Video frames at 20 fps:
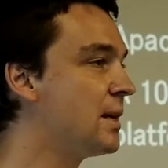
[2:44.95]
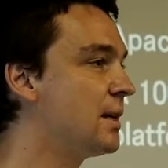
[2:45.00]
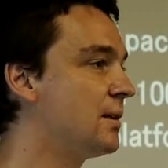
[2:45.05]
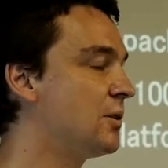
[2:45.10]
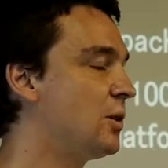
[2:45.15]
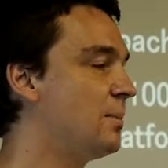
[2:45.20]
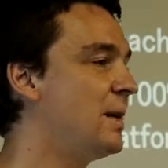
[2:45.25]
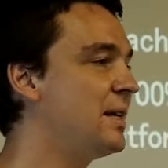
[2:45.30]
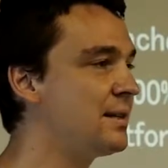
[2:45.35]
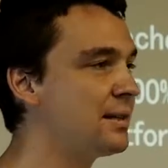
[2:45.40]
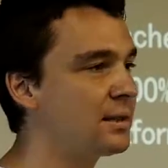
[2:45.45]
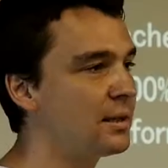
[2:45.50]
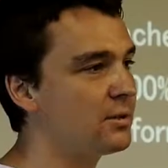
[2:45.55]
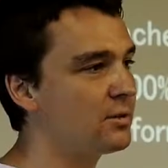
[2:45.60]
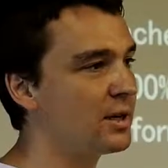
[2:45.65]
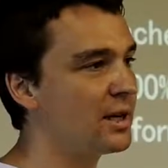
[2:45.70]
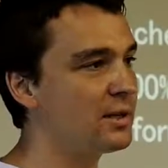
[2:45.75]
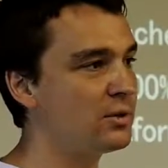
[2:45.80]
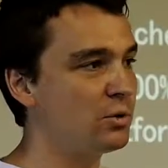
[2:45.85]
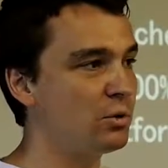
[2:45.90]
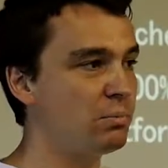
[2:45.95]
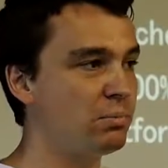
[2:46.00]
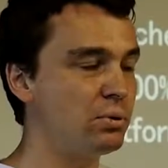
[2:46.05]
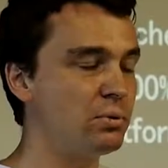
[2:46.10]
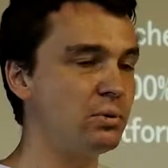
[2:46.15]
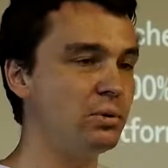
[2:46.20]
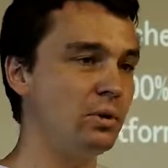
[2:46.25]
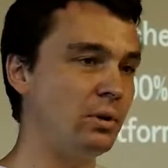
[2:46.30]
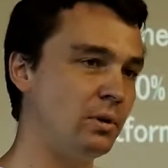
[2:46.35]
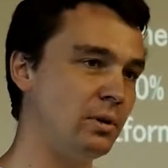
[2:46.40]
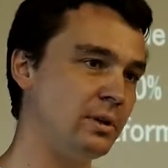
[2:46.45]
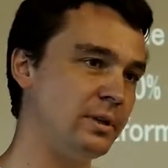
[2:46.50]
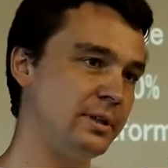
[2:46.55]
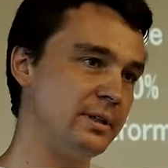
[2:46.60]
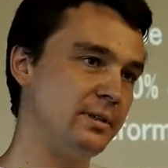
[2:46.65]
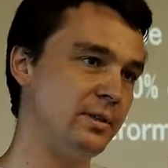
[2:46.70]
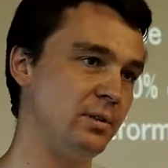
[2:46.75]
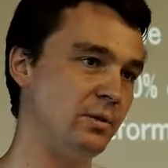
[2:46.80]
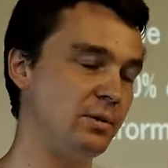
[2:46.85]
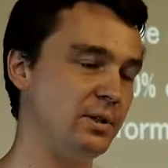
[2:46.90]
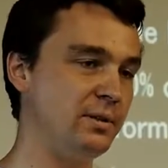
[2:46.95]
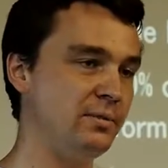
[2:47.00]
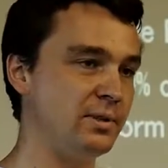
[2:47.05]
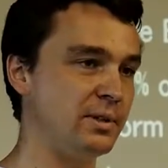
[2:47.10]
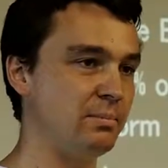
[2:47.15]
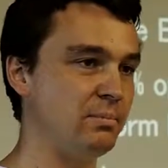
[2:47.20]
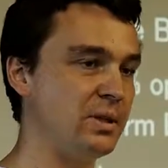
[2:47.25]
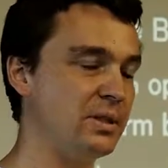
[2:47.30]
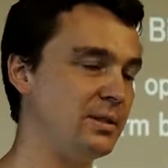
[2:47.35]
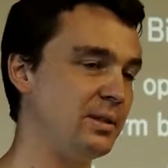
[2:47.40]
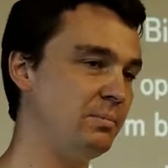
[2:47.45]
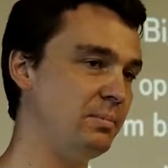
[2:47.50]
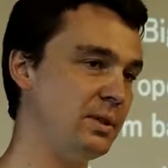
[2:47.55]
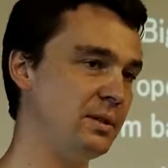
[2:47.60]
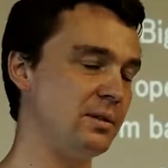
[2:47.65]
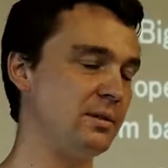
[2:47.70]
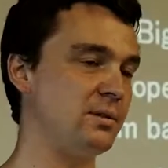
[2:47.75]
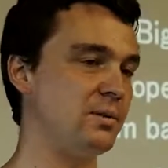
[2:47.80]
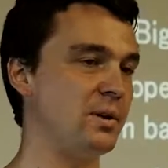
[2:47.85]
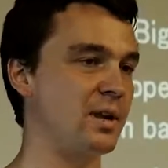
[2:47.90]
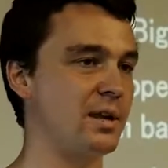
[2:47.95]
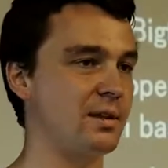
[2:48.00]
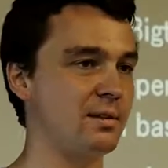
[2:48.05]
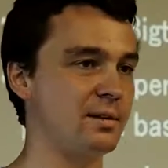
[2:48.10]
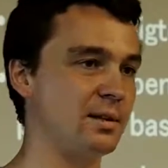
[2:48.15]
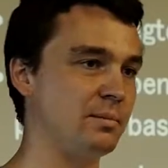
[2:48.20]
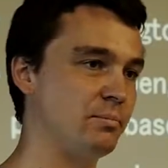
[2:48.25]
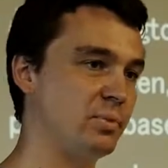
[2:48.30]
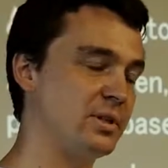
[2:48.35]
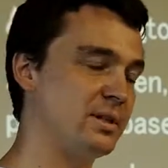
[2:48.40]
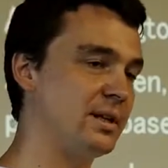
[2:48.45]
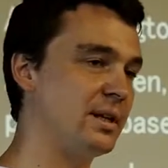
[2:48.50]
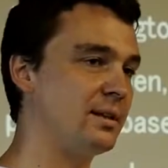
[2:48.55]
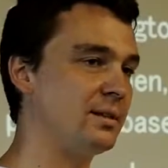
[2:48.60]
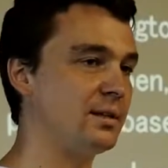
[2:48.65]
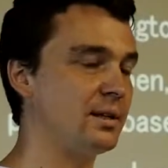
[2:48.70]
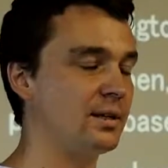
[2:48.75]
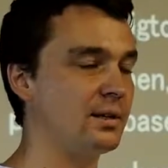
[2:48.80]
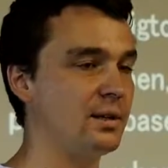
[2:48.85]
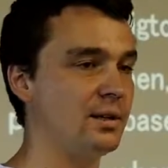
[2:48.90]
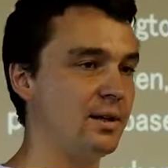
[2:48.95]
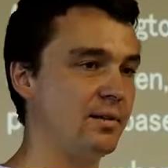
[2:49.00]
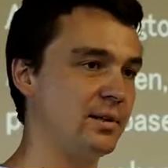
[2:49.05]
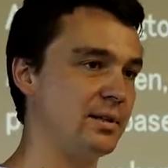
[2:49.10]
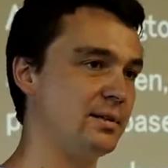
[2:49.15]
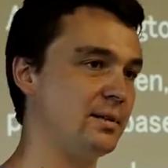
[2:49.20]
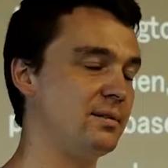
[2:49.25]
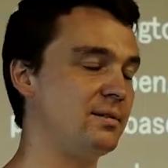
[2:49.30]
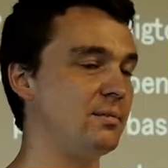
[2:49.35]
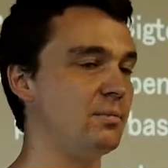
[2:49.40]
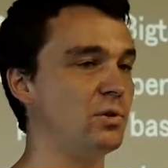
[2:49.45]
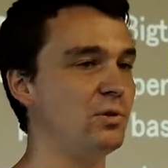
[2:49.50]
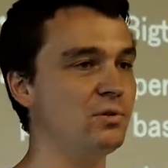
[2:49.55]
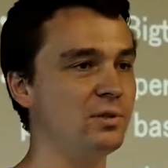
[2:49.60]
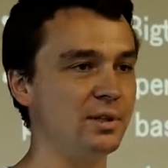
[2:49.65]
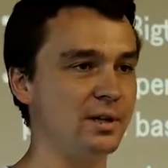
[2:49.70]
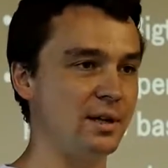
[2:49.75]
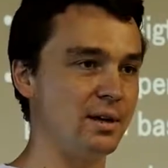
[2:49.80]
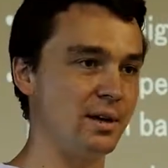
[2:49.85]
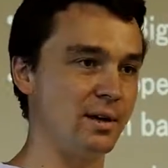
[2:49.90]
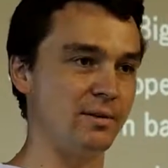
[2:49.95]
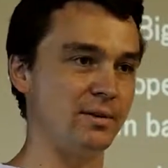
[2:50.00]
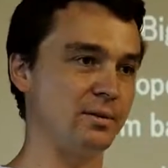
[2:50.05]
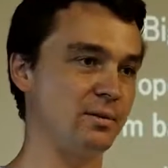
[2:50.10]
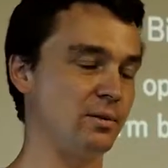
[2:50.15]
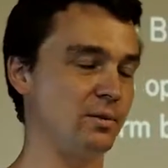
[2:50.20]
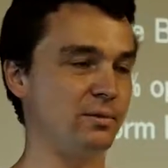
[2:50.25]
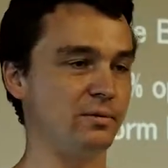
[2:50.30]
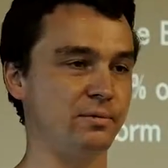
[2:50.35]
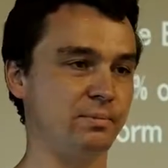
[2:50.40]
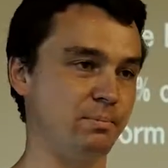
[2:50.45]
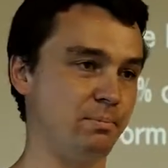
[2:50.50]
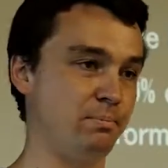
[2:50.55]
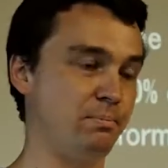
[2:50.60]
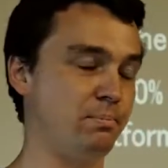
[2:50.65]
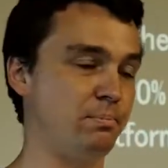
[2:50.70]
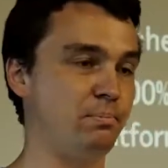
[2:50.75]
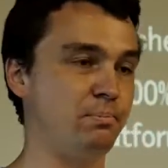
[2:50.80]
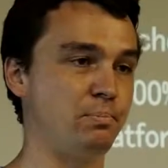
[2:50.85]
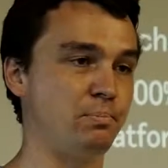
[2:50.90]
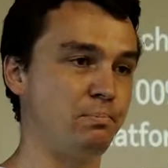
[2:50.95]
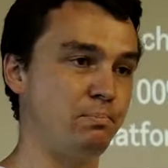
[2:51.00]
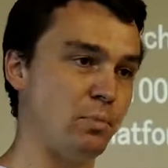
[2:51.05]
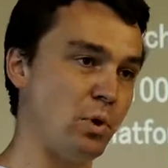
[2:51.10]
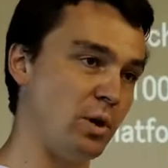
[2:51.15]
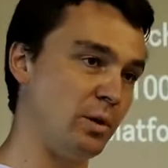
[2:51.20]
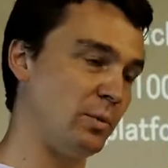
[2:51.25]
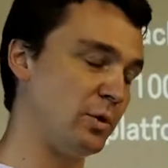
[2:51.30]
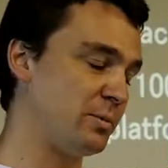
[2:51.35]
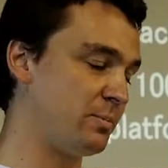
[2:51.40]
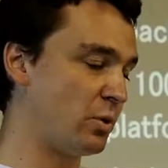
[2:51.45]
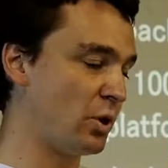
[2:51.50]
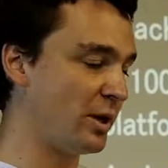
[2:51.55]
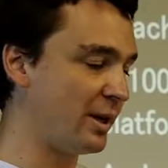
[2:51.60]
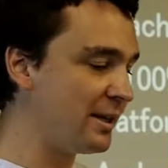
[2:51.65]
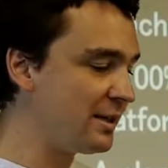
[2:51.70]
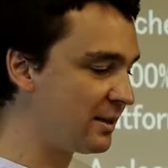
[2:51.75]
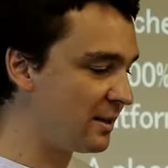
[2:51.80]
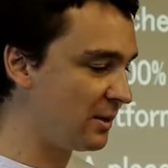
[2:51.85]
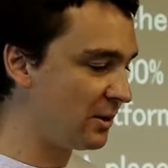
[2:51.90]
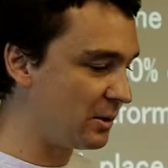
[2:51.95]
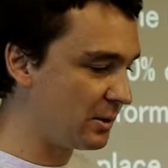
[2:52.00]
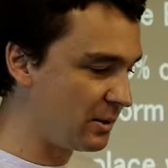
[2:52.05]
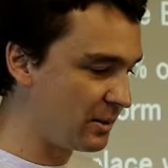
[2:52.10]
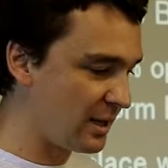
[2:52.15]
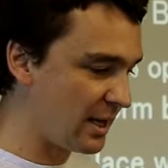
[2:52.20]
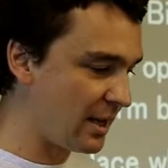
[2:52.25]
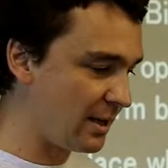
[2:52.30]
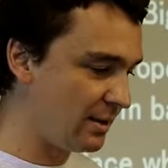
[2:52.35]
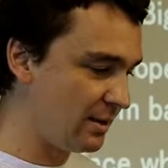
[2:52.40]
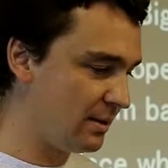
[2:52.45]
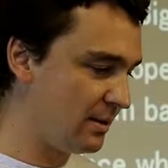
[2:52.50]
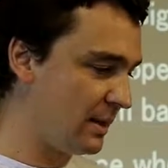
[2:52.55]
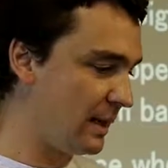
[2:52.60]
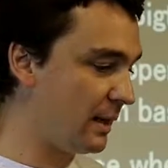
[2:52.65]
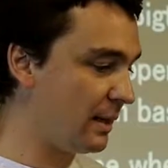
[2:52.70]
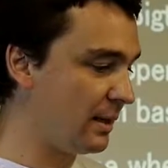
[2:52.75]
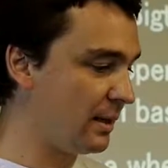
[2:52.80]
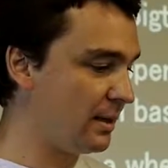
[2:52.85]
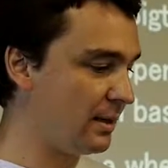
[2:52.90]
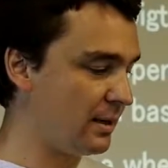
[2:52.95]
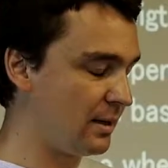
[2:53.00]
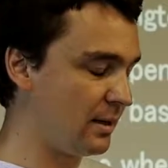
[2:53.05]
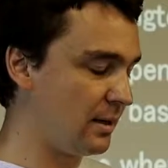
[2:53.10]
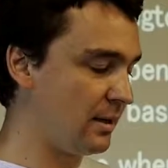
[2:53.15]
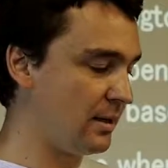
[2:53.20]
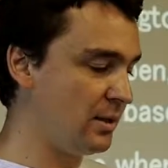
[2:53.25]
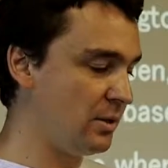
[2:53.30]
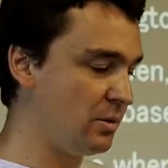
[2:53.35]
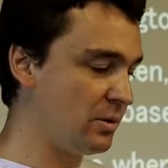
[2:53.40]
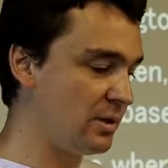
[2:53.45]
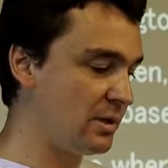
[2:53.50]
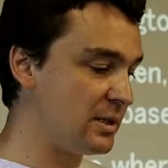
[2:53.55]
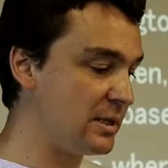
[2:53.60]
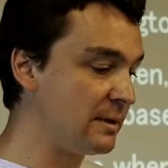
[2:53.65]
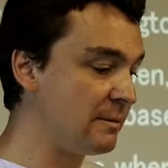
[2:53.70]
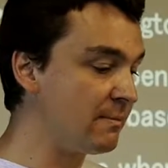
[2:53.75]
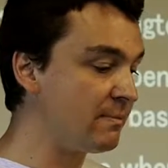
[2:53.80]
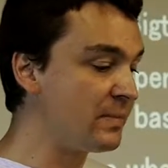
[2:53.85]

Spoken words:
So it basically tries to pull all these different bits and pieces together and present a coherent distribution, coherent sort of almost product to the end users.